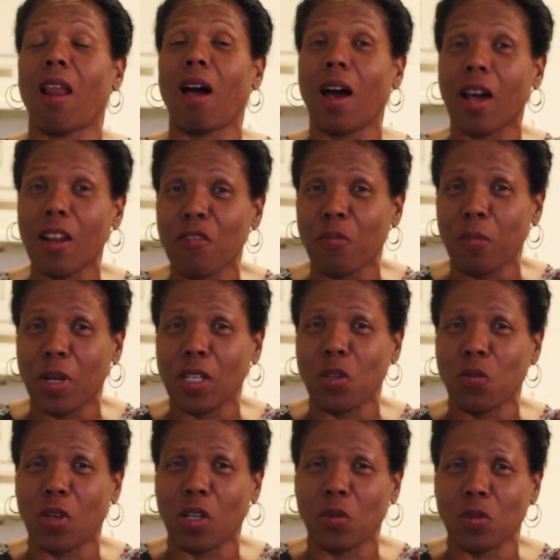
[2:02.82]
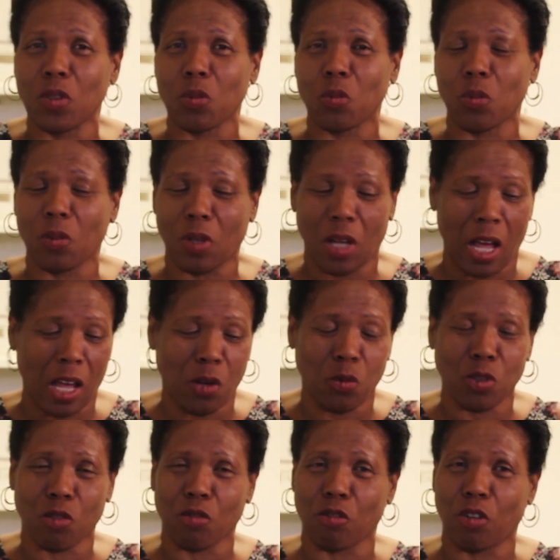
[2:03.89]
lot of money when I
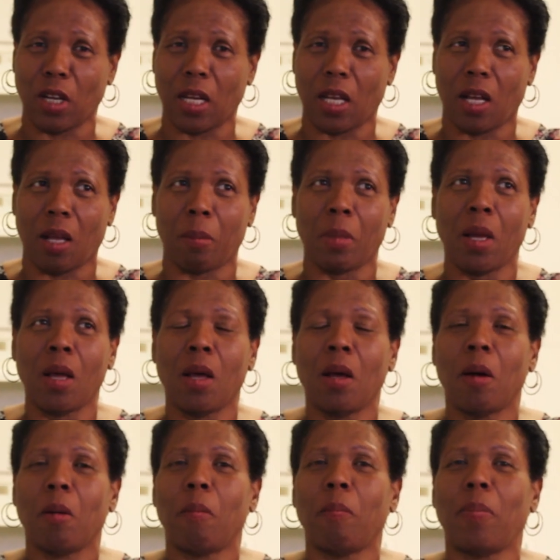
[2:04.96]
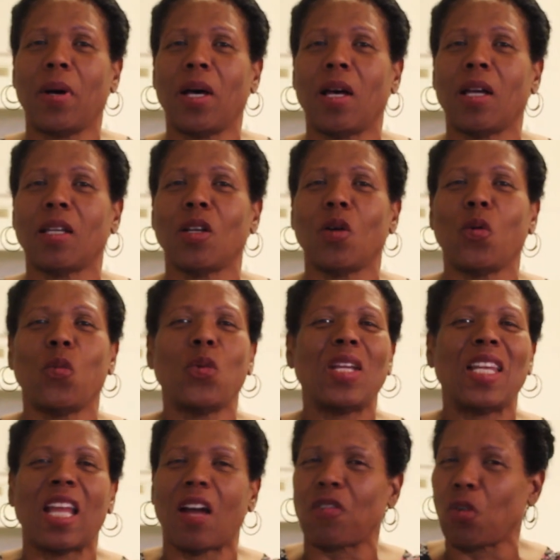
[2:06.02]
was growing up, but we
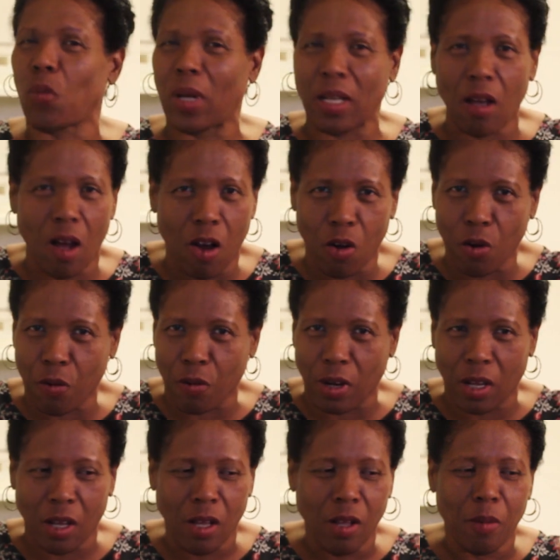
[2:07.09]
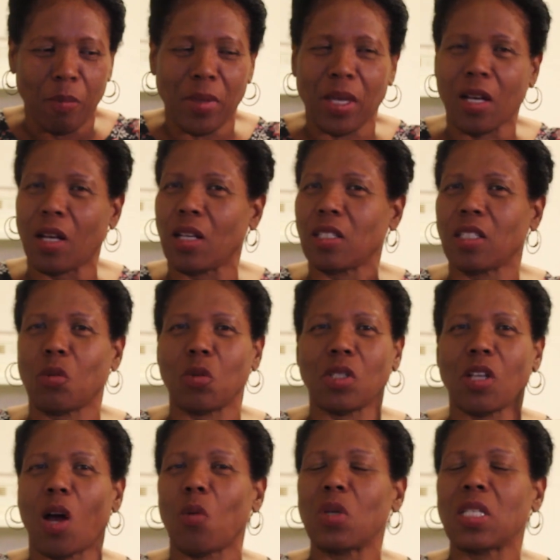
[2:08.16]
never went hungry because there
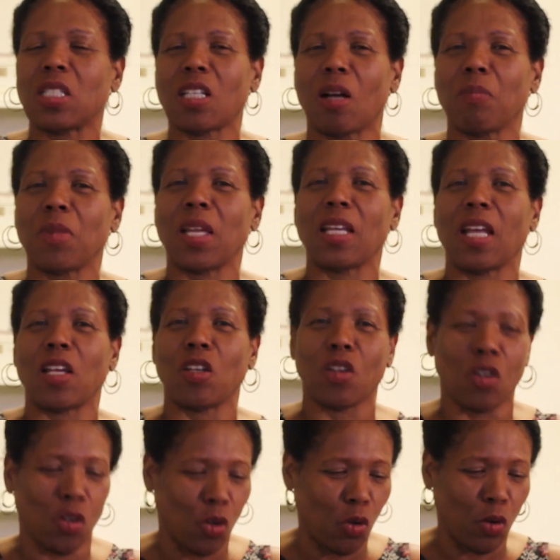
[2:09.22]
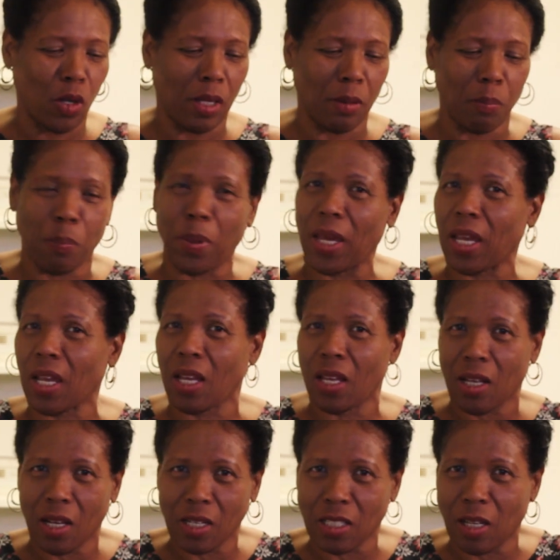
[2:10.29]
was always something that you can go and pick,
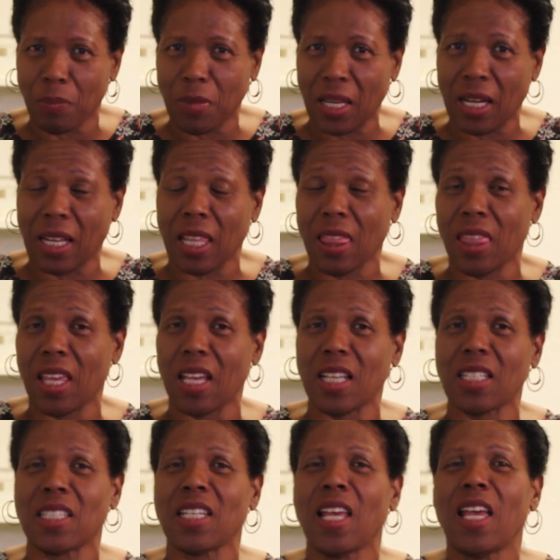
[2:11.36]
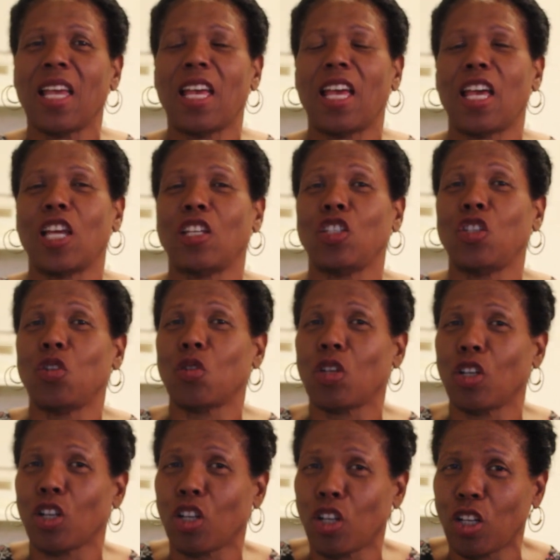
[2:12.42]
something like this, and you
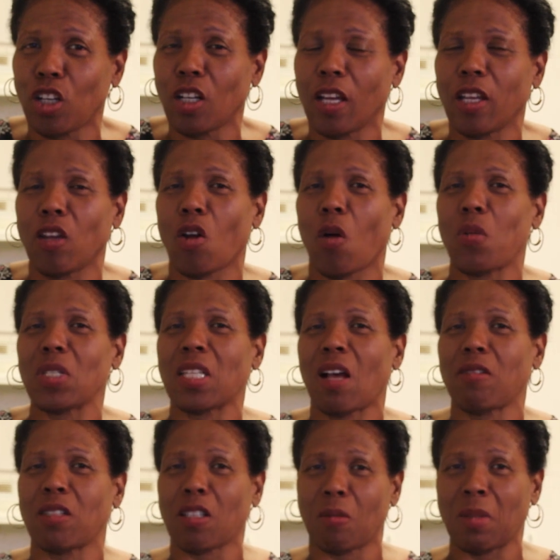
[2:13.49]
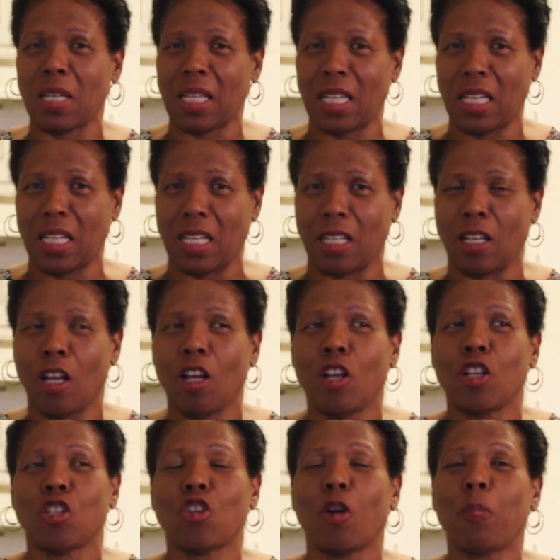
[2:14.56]
can cook. You always have something to eat.
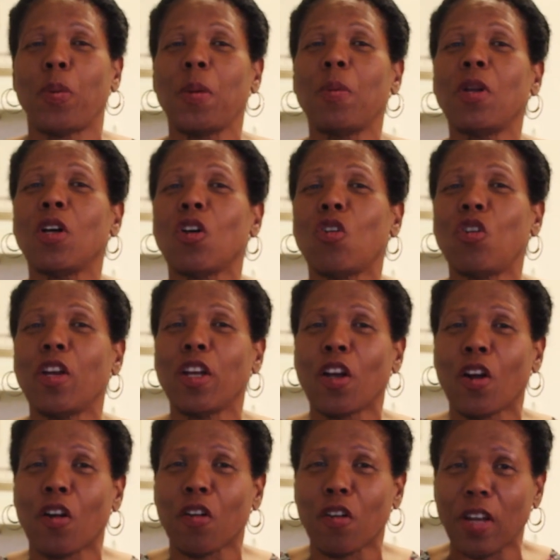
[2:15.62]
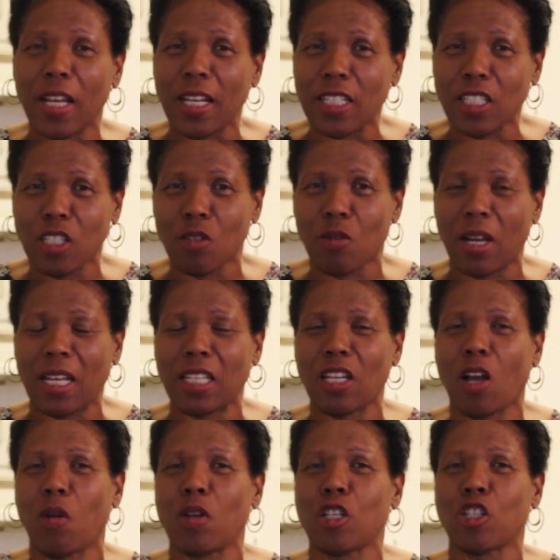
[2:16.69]
So people are going crazy right
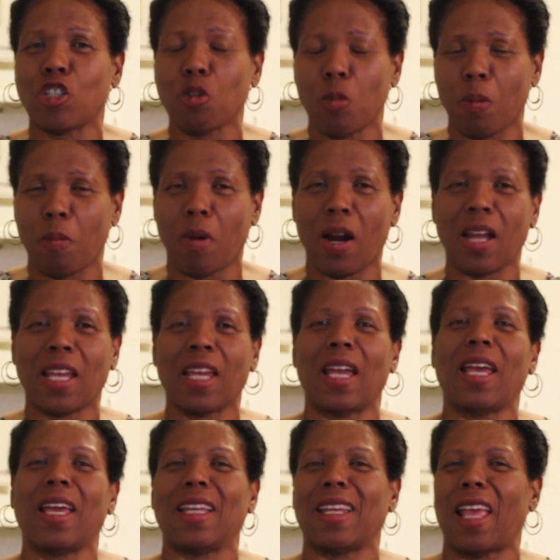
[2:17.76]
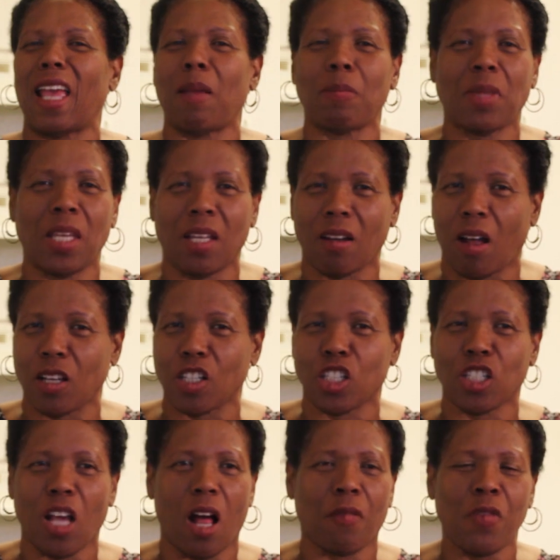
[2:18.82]
now in the supermarket and emptying out the
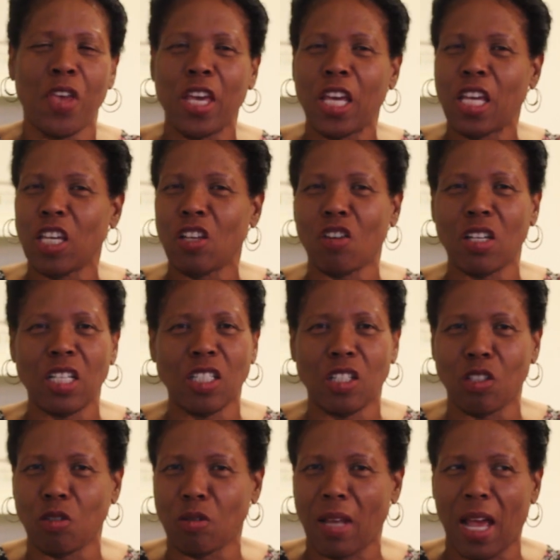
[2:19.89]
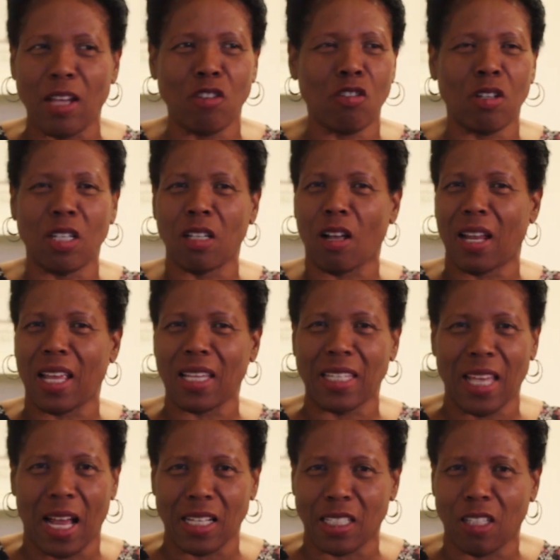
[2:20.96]
shop. You don't need to do that. You don't need all that
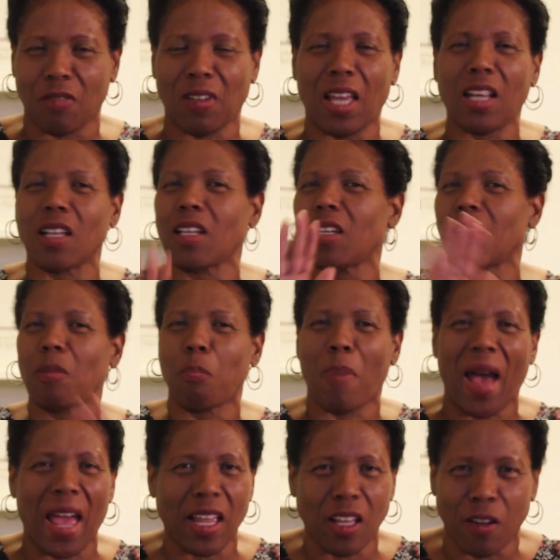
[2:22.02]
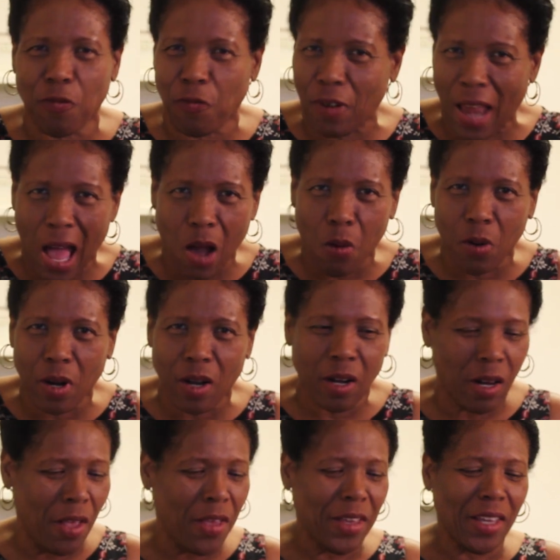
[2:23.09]
canned stuff. Get a good bag of
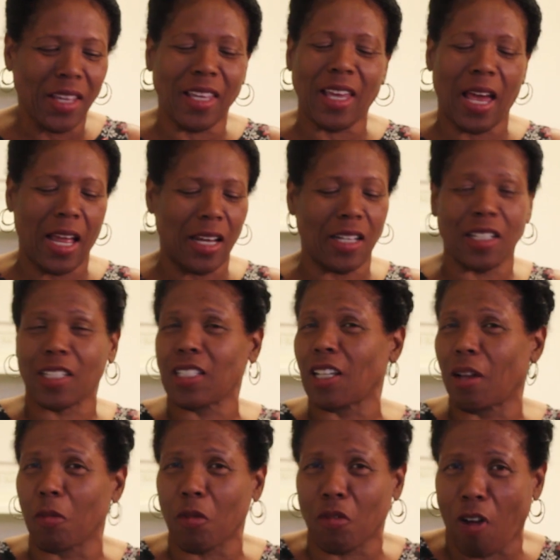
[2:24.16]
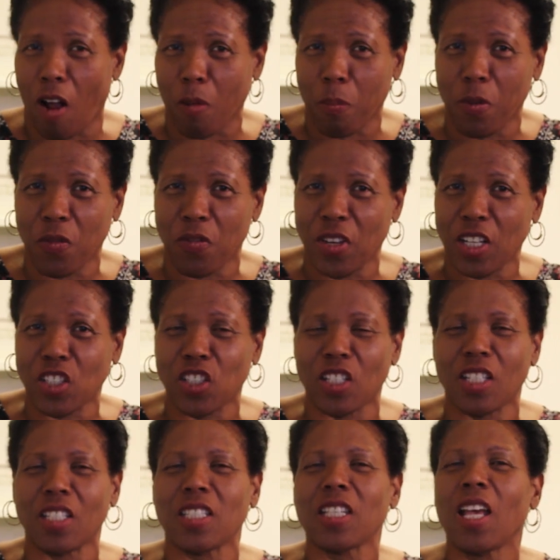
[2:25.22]
flour. Get some ground
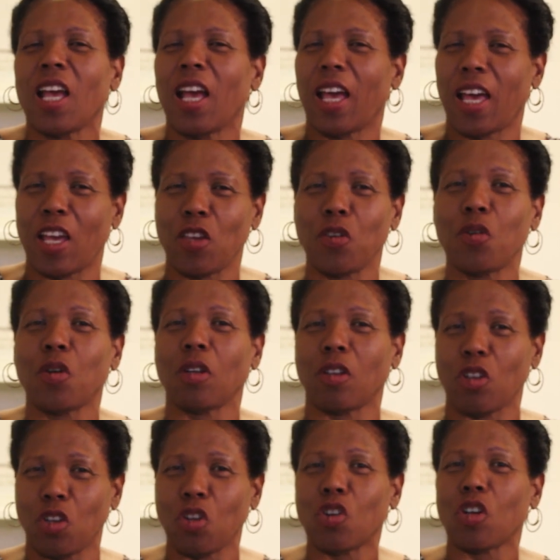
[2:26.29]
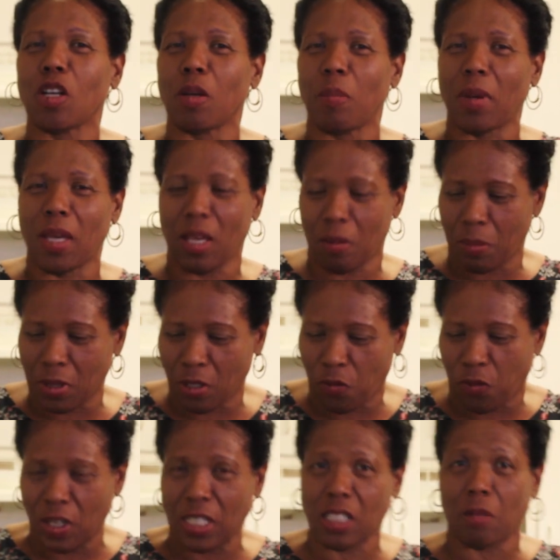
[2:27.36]
provisions. And you're going to be able to
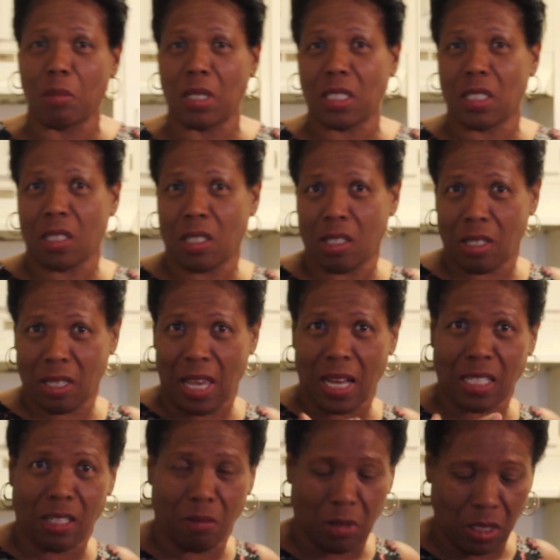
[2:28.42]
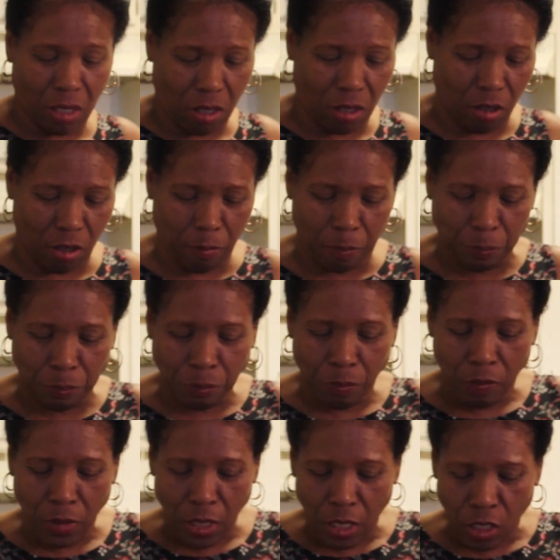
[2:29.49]
find something to get something to cook.
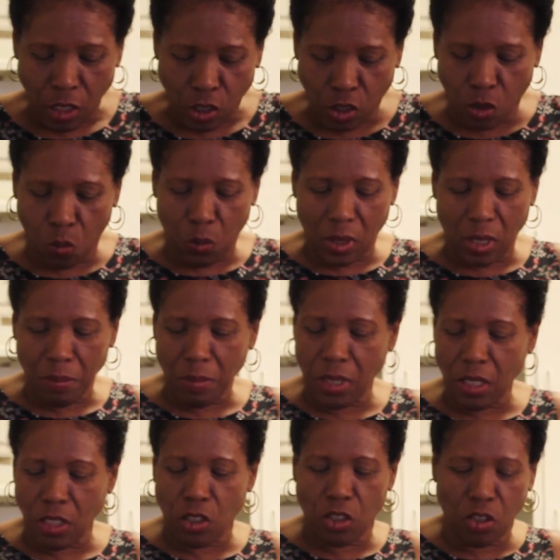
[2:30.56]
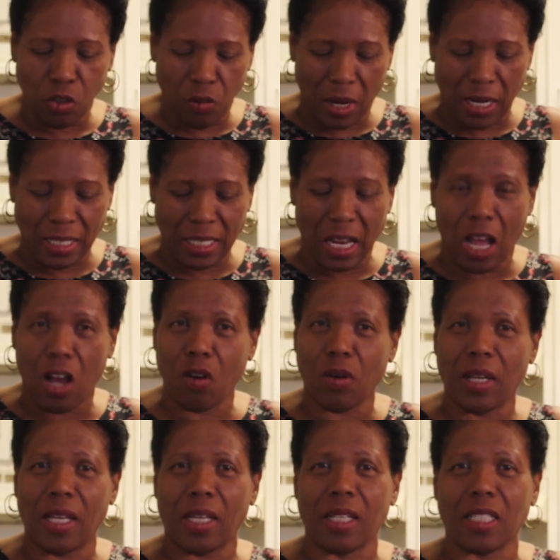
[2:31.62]
So what I'm going to do right
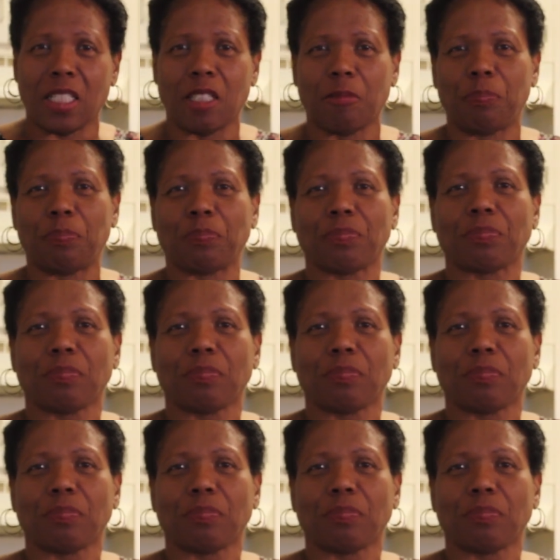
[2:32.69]
now is,